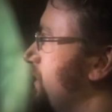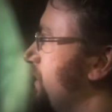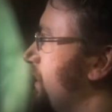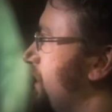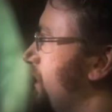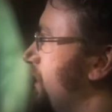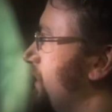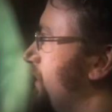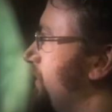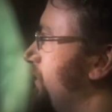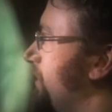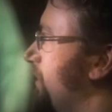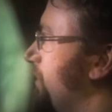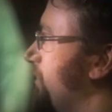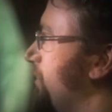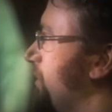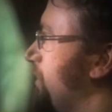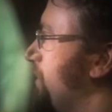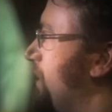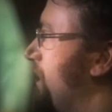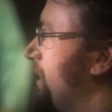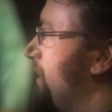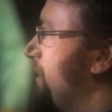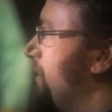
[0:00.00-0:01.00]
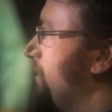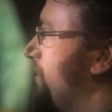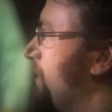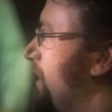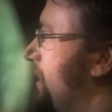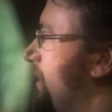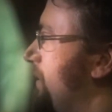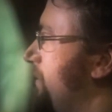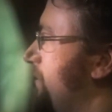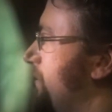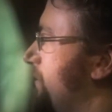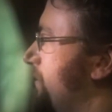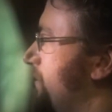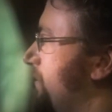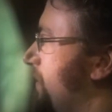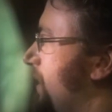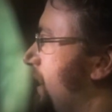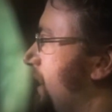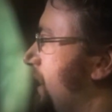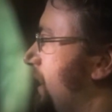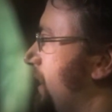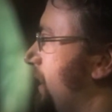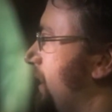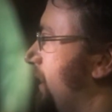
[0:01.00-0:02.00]
I run with my wife
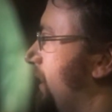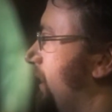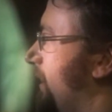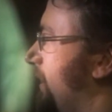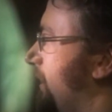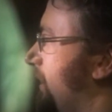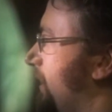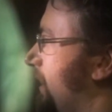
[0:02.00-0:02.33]
and